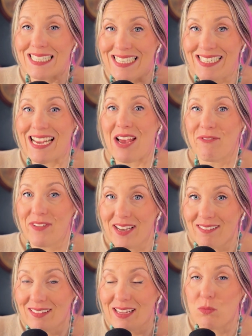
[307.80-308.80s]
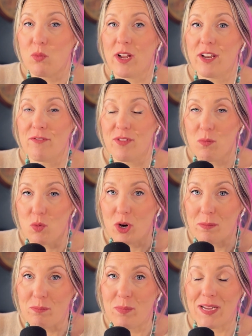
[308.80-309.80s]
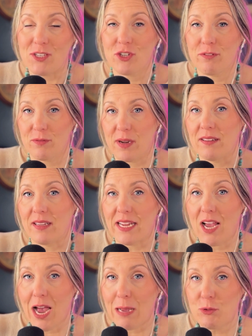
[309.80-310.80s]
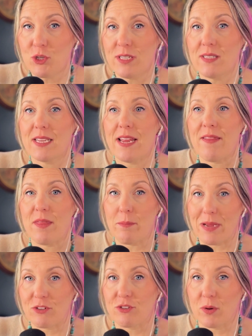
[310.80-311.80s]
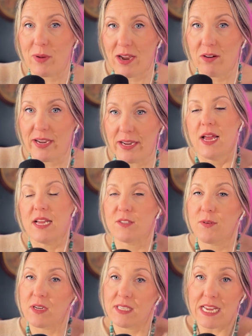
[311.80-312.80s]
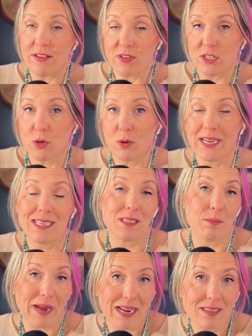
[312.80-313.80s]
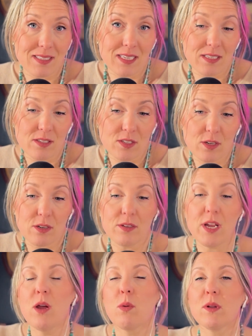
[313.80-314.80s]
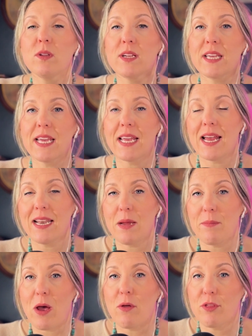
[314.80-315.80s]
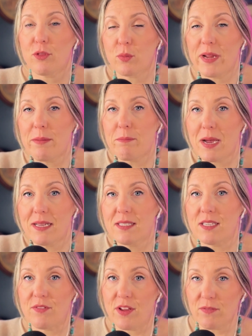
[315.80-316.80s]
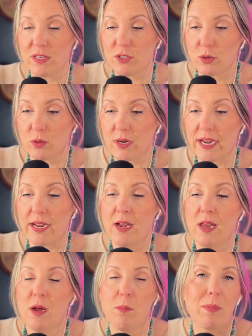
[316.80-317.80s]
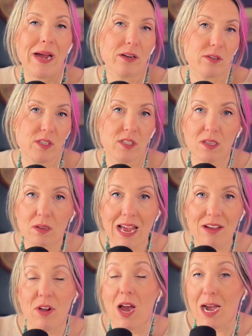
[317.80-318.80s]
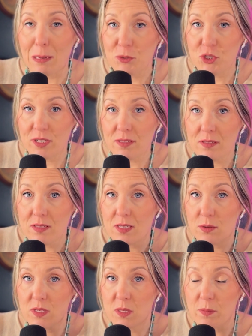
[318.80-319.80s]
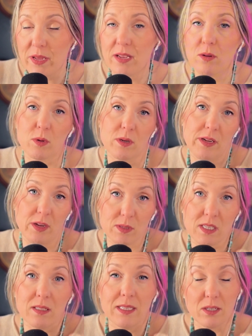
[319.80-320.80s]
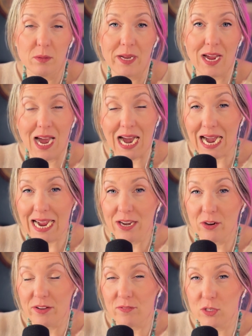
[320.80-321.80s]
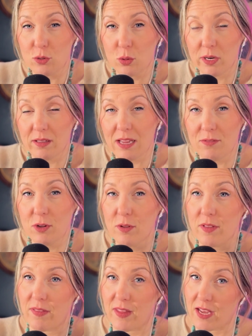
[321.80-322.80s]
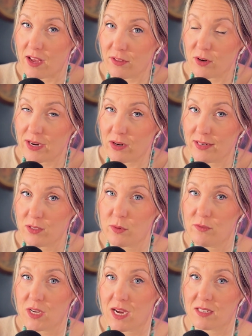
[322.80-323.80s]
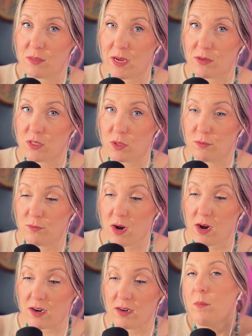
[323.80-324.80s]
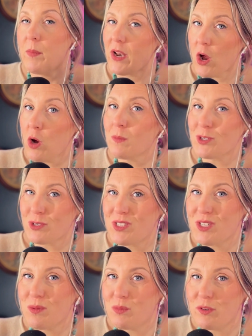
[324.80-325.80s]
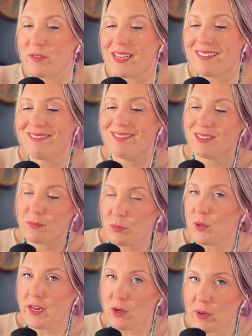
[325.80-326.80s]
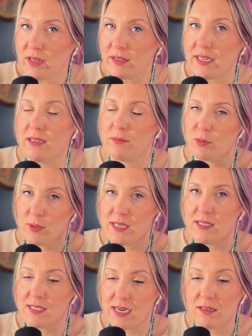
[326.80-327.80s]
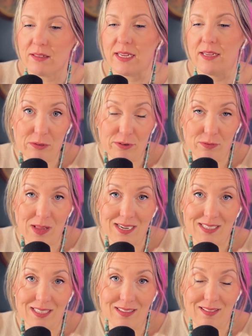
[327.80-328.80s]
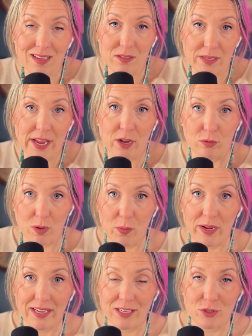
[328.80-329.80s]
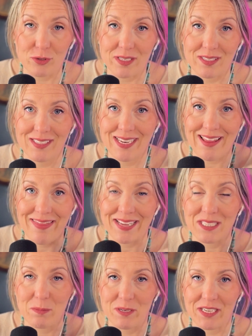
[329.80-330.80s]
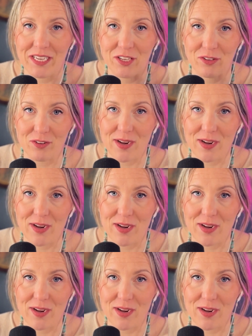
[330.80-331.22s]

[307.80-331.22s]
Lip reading: definitely one of the more budget-friendly options in the metro area. As far as inventory and demand is concerned, we're looking at about 3 months of inventory. Buyers still have options, so to speak. It's a little bit higher inventory level than the other areas we've talked about so far, but homes are still moving pretty quickly and pretty steadily, reflecting that there's a growing interest in this particular